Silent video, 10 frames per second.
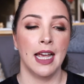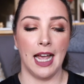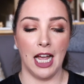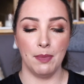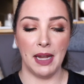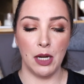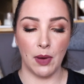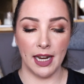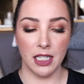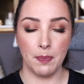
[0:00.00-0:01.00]
Um,
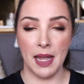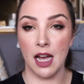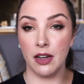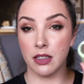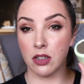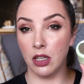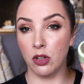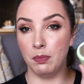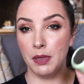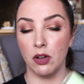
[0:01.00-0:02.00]
anyway, it's a powder that's got a
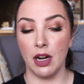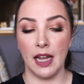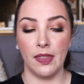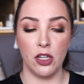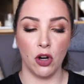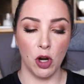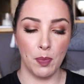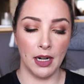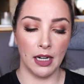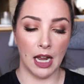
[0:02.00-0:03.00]
little mirror, and then you
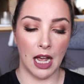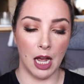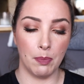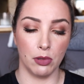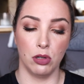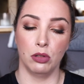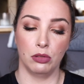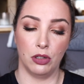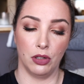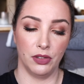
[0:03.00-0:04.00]
open it up. Oh
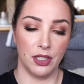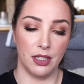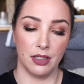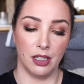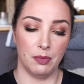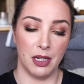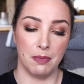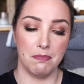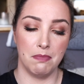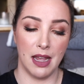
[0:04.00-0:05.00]
God, this is gonna be a
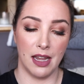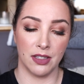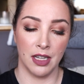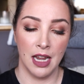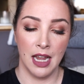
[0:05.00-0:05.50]
mess.